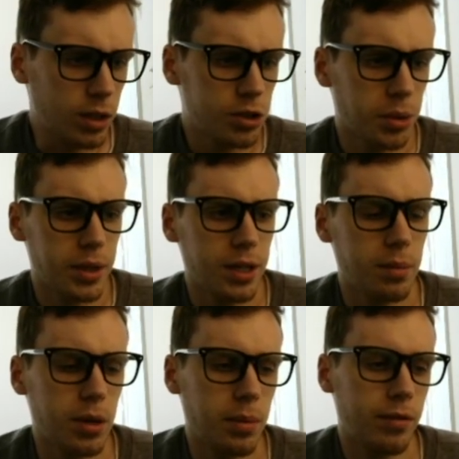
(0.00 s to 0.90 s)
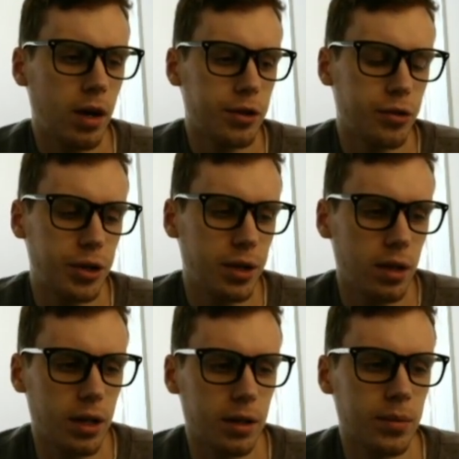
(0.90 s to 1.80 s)
So any number above 100
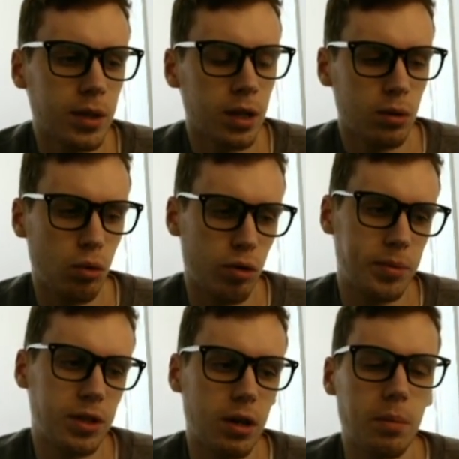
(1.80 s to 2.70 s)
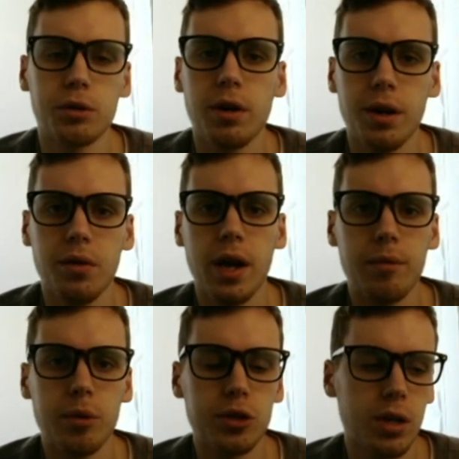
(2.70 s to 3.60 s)
will represent a number greater than
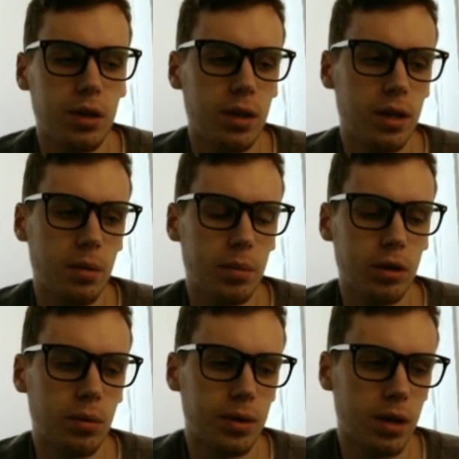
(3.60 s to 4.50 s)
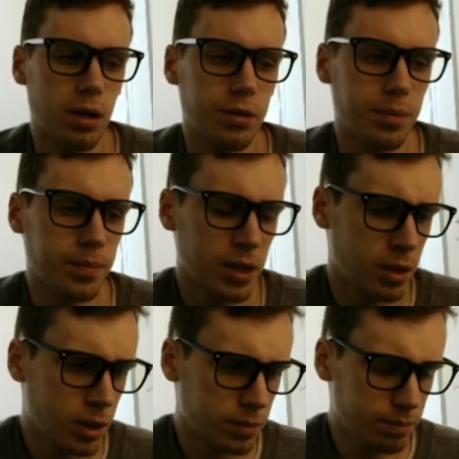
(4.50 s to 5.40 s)
average. Any number lower than 100
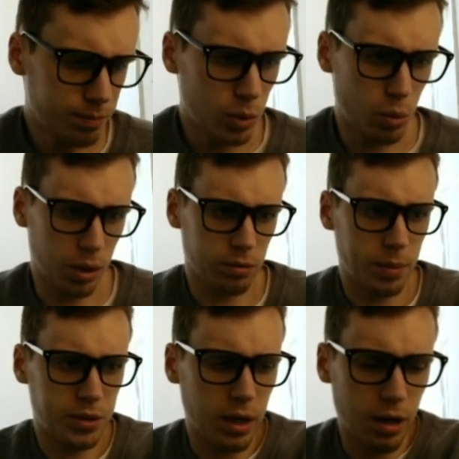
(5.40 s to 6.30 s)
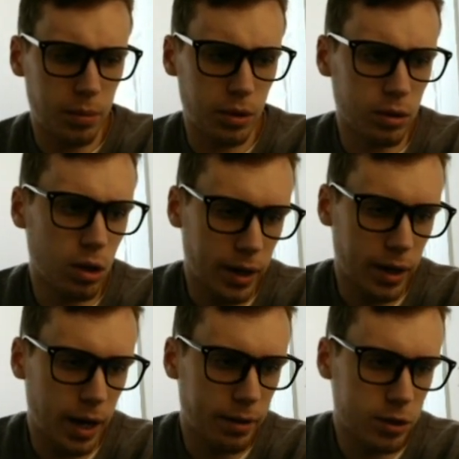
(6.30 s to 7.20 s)
will represent a number lower
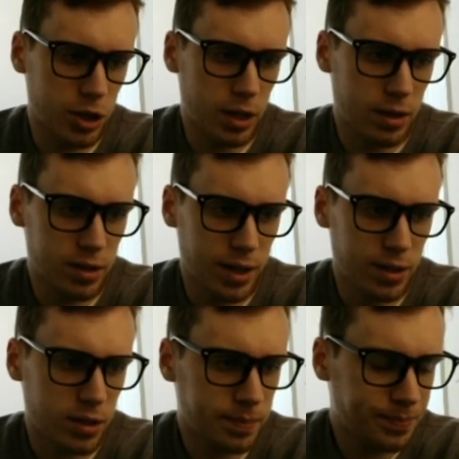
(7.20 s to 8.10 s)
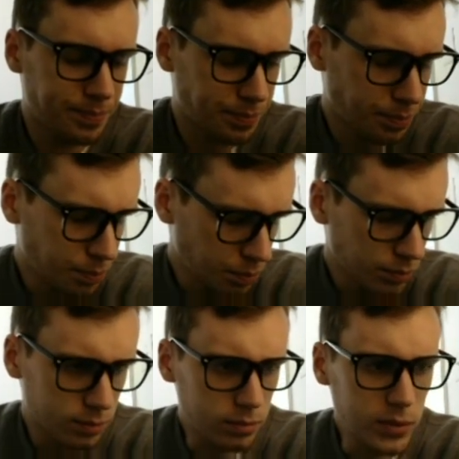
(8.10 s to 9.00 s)
than average. And in this sense,
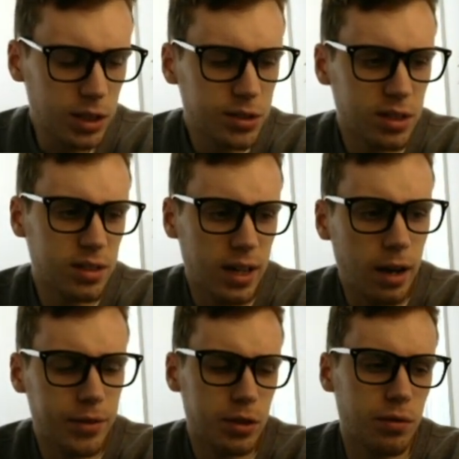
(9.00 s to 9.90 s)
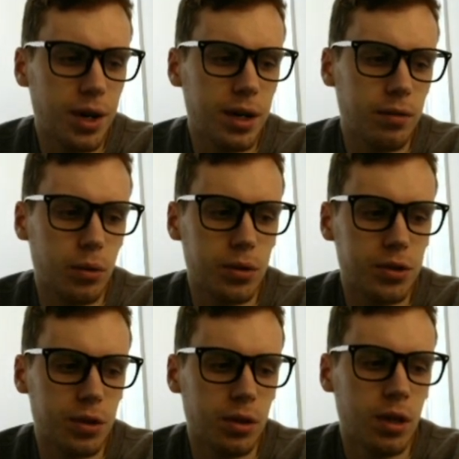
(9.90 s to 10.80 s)
since it's an offensive rating, of
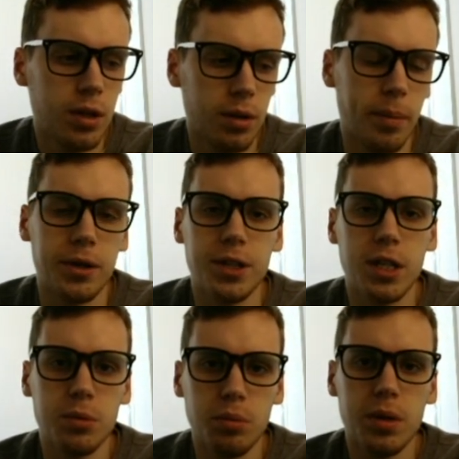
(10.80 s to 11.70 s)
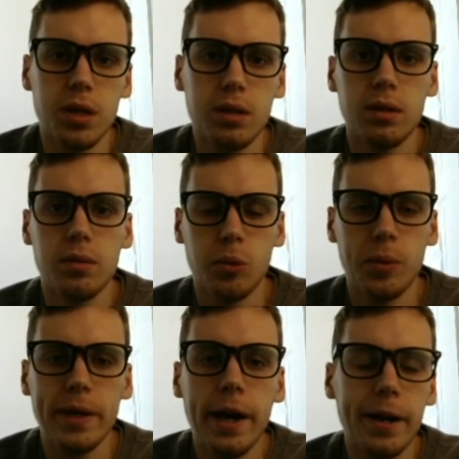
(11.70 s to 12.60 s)
course, the better teams will be
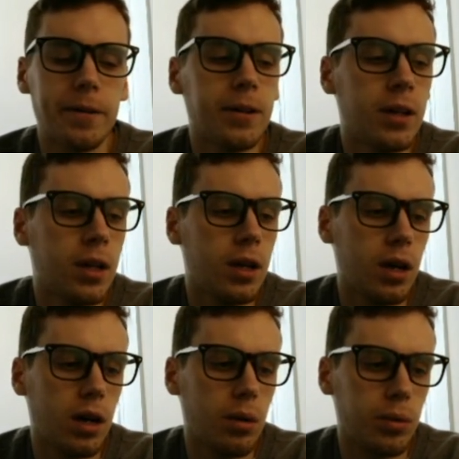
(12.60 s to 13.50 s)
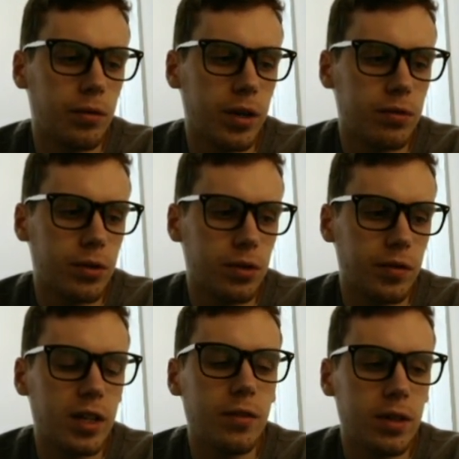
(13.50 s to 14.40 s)
higher, where vice versa
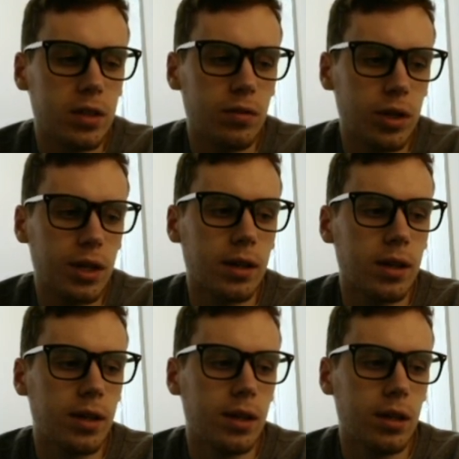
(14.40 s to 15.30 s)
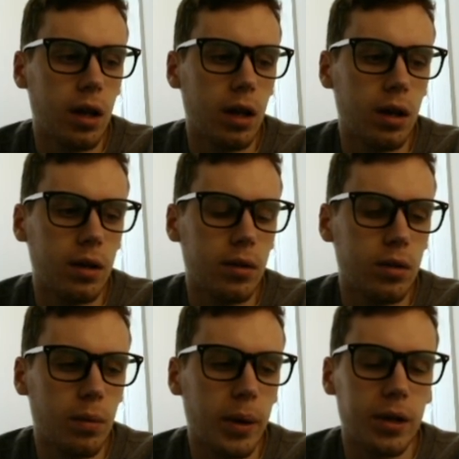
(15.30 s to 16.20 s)
defensively, the
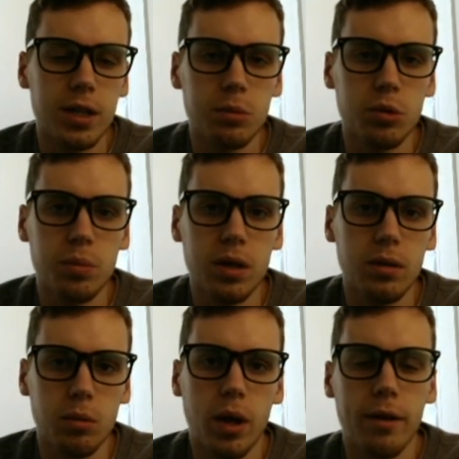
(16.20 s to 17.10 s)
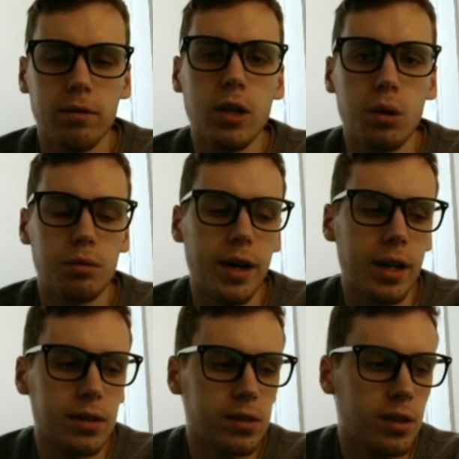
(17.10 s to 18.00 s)
better teams will have lower
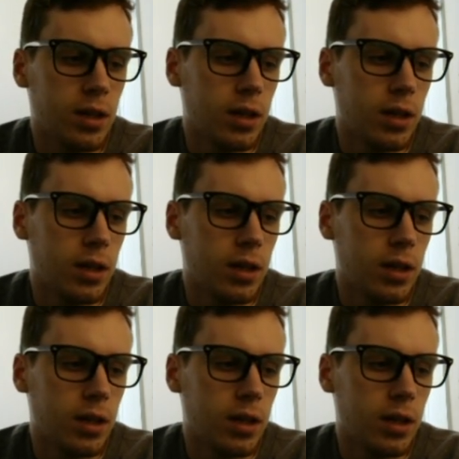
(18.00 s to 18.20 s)
ratings.